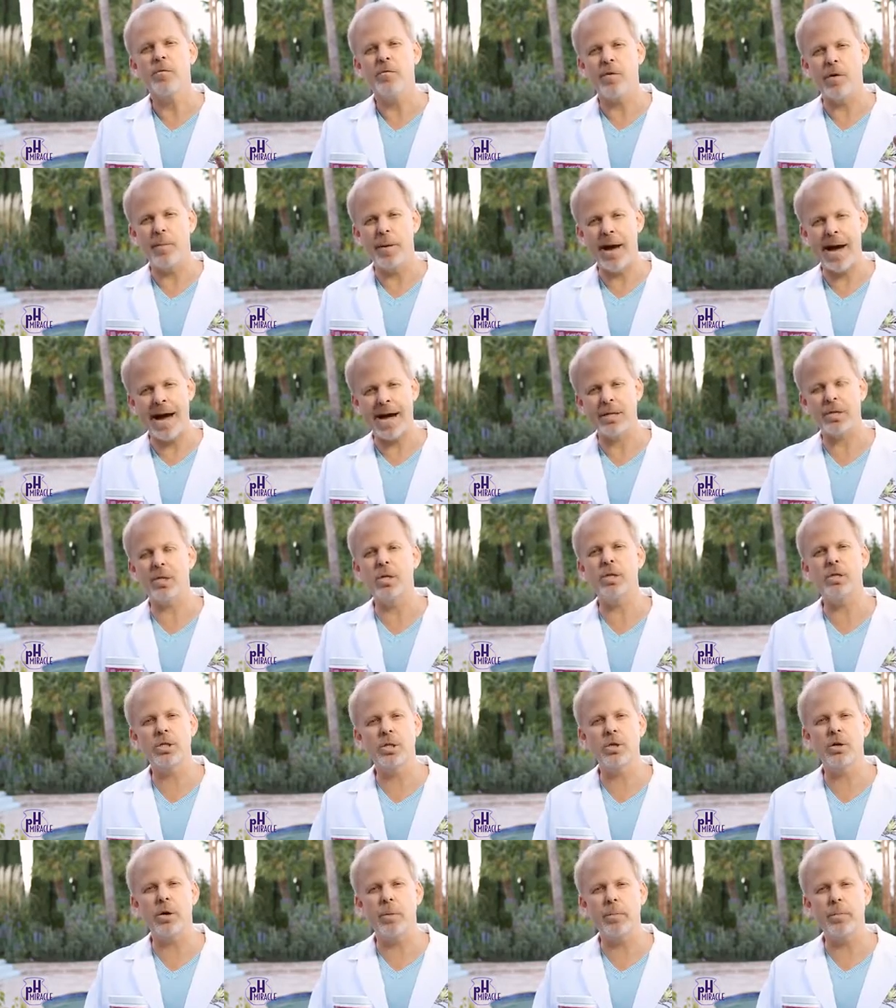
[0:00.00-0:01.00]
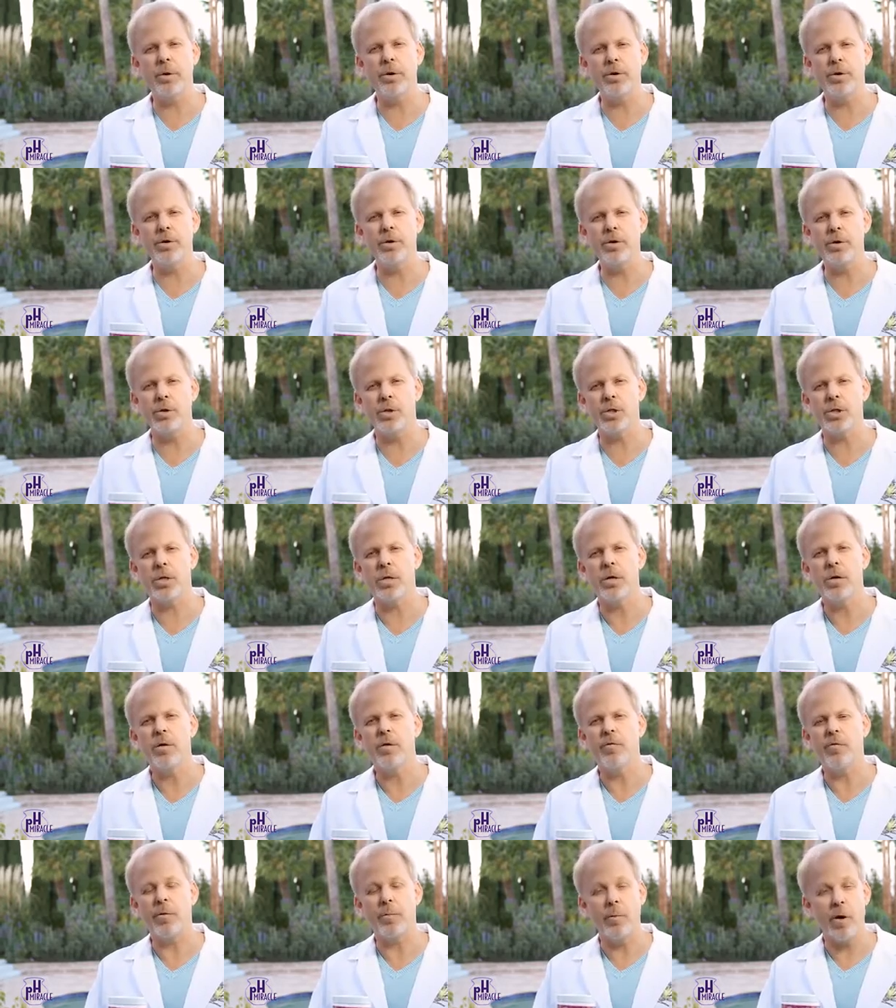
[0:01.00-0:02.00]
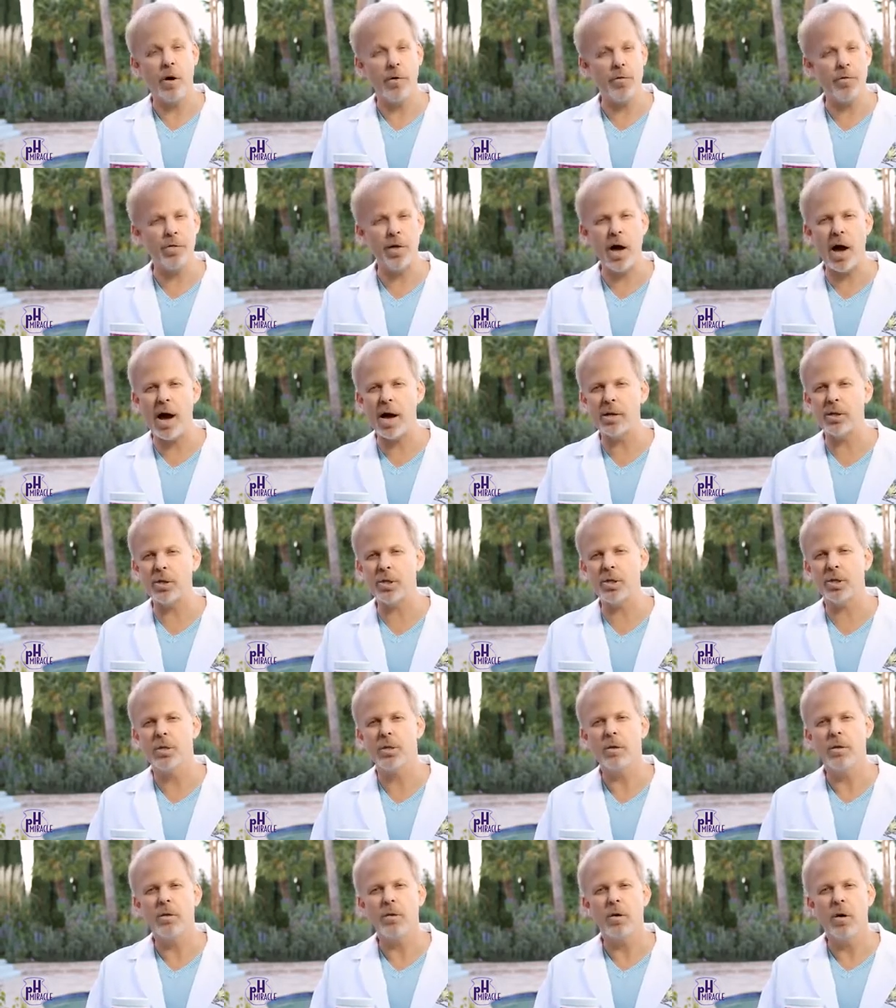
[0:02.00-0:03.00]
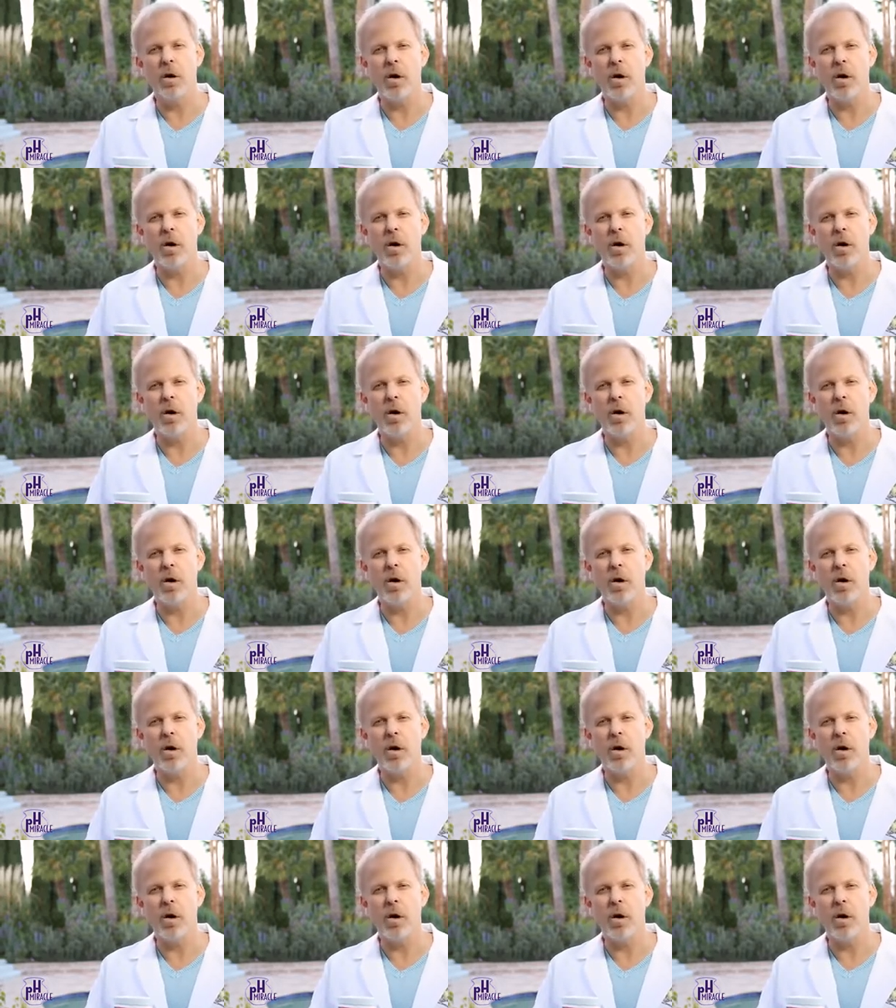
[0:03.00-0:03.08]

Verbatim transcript: from acids that are produced from our thoughts,